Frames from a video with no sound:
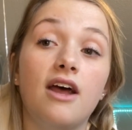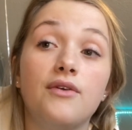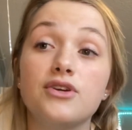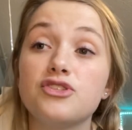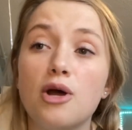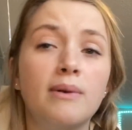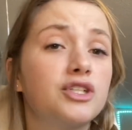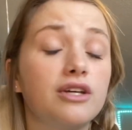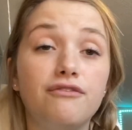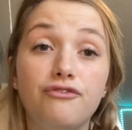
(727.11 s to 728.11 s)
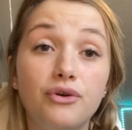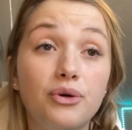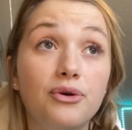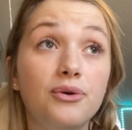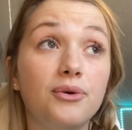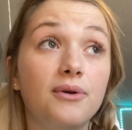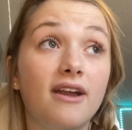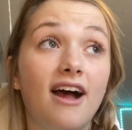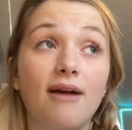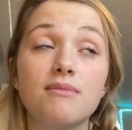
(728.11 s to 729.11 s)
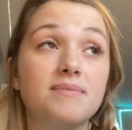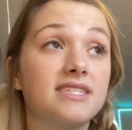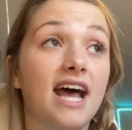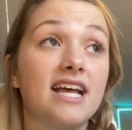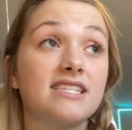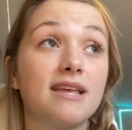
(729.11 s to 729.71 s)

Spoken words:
There's so much good food. I'm obsessed.